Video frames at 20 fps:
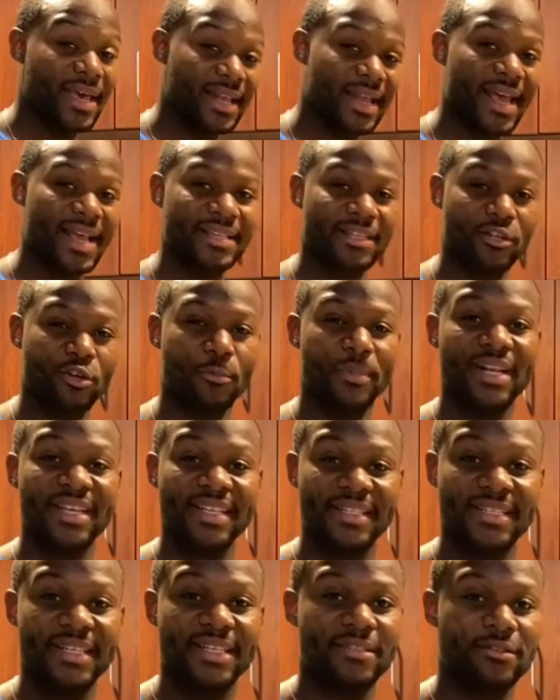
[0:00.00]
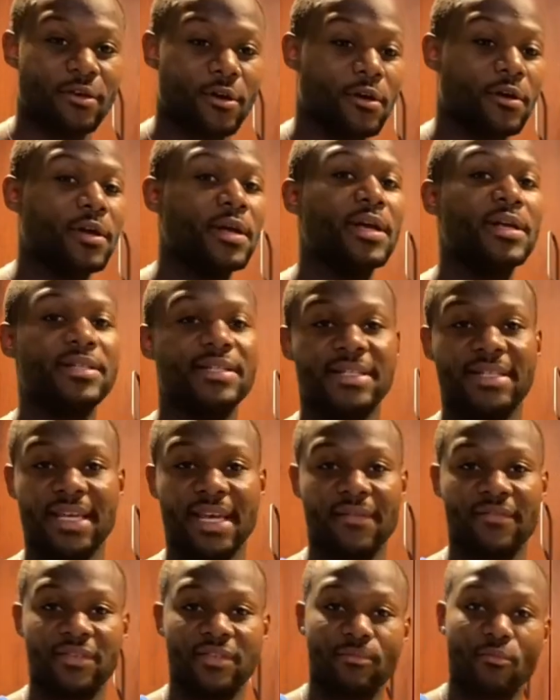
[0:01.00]
and it has a little bit of sea salt just to
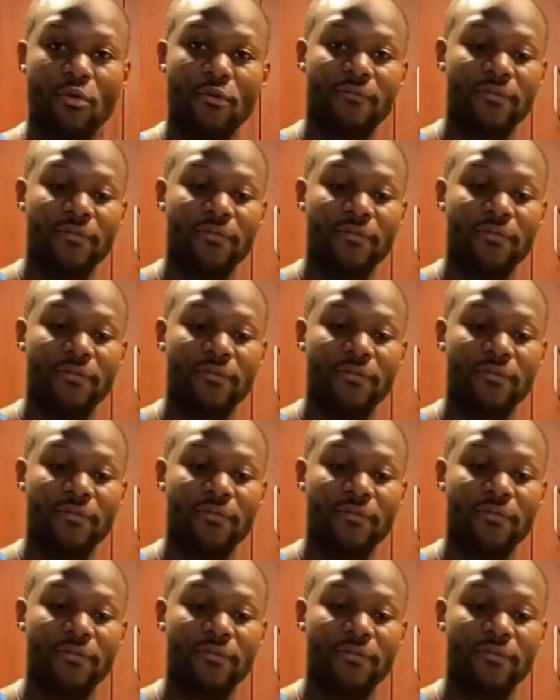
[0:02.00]
give it some more